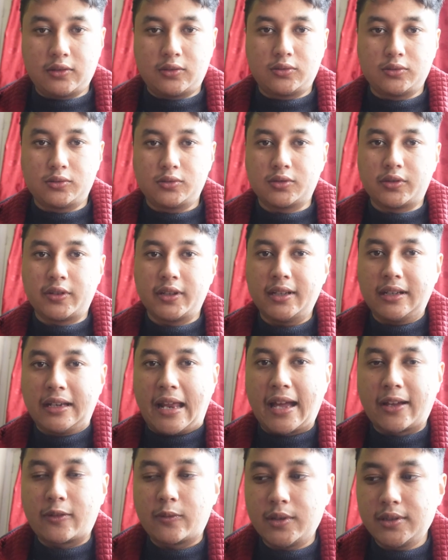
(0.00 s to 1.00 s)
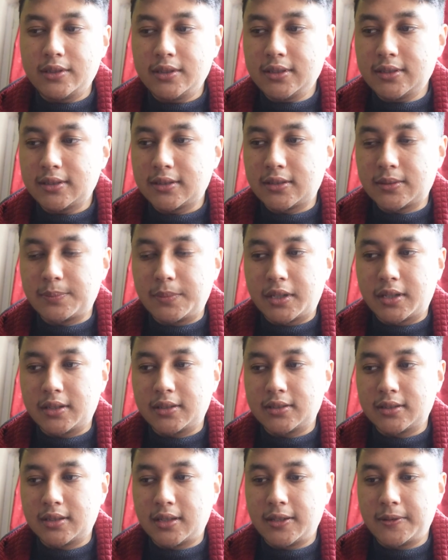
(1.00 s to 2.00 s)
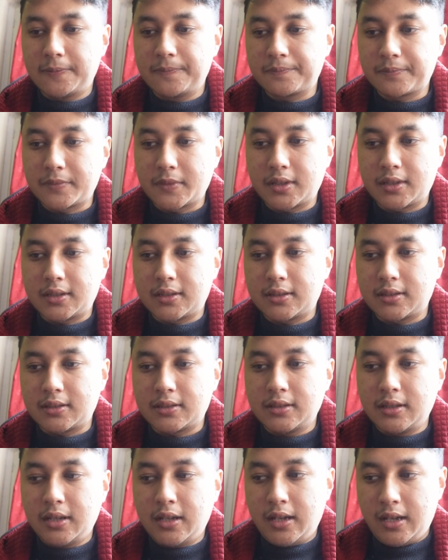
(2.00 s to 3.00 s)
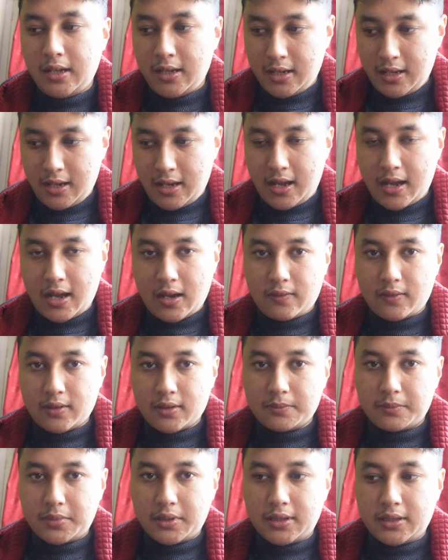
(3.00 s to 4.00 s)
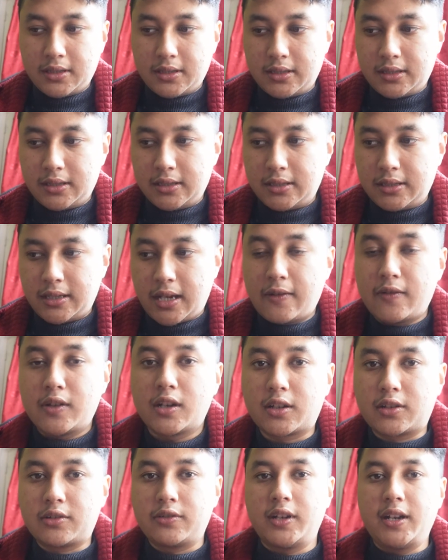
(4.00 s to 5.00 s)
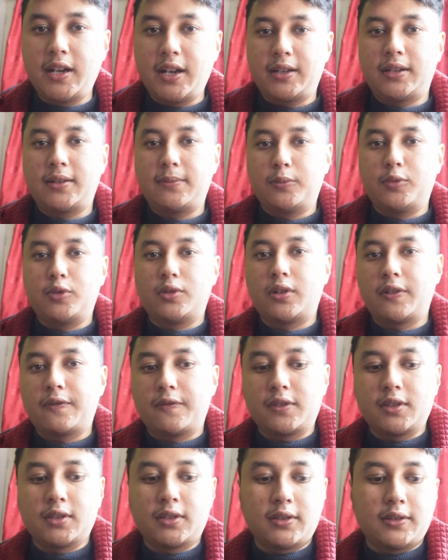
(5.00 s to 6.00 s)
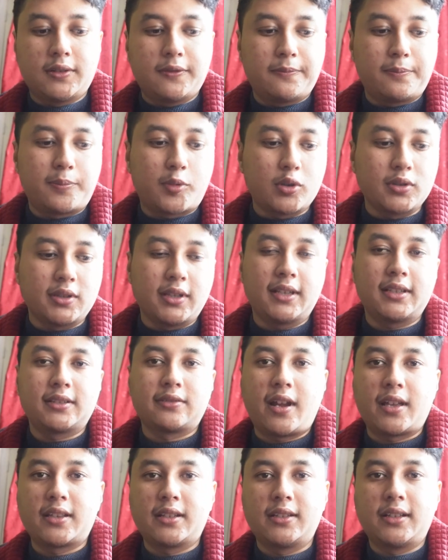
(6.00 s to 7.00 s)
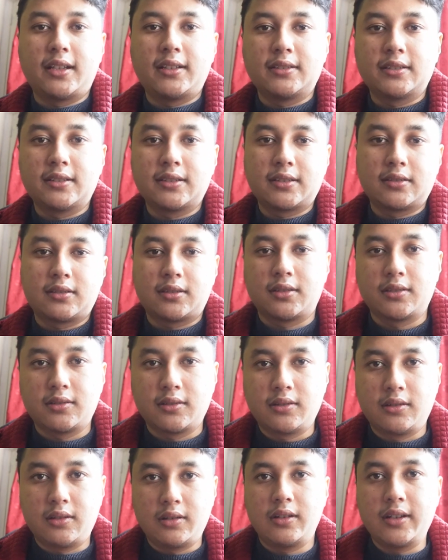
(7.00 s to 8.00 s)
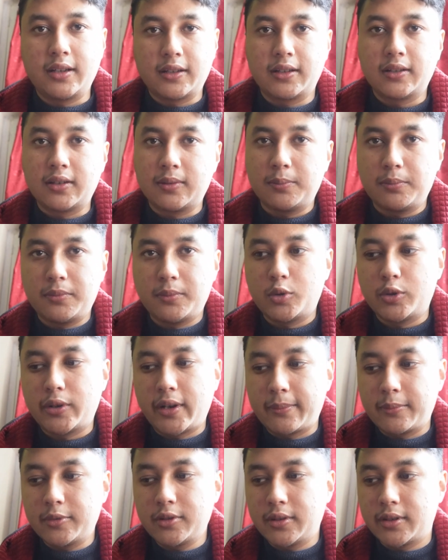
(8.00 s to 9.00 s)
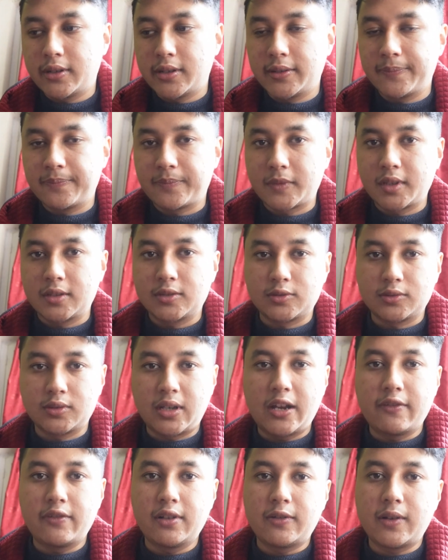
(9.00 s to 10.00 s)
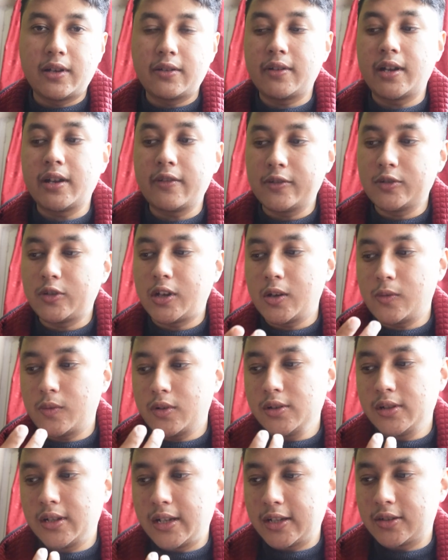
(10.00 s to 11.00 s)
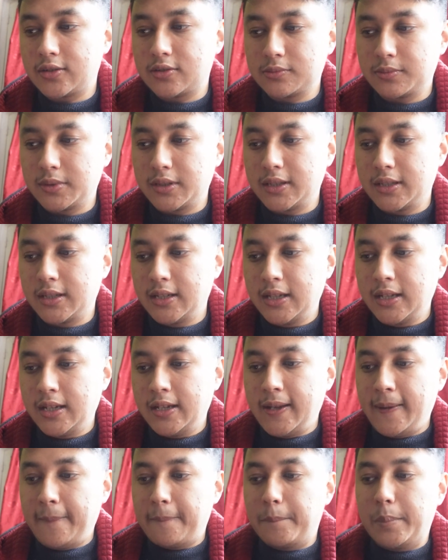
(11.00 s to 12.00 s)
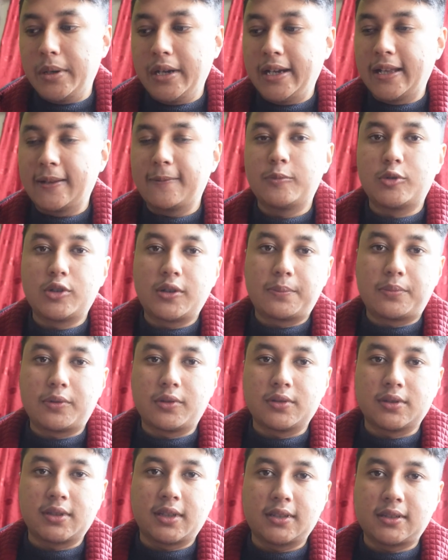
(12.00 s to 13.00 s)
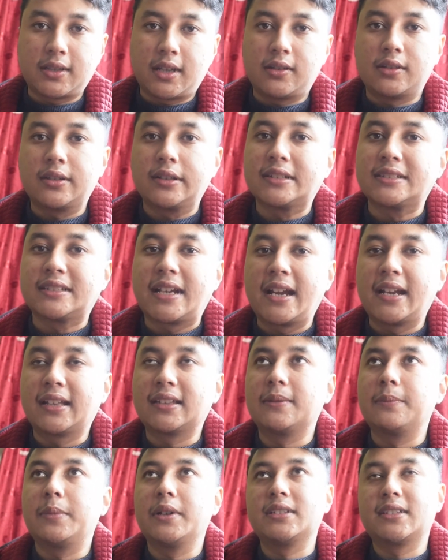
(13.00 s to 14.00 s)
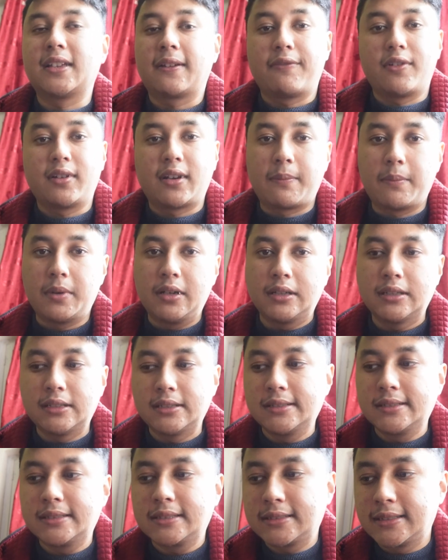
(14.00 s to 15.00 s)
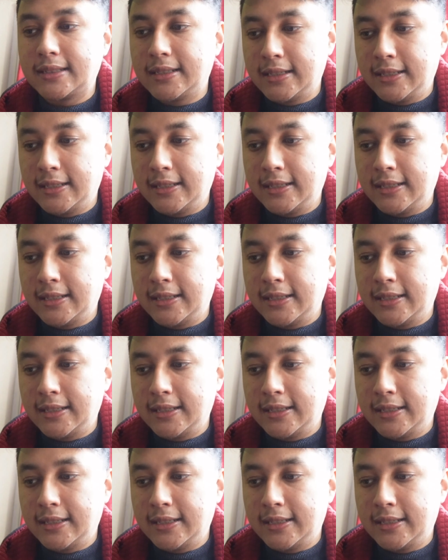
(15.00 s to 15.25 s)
2 to 3 languages because I wanna create more of the projects rather than just learning more and more. So I will like to be building more projects and understanding the basic fundamentals.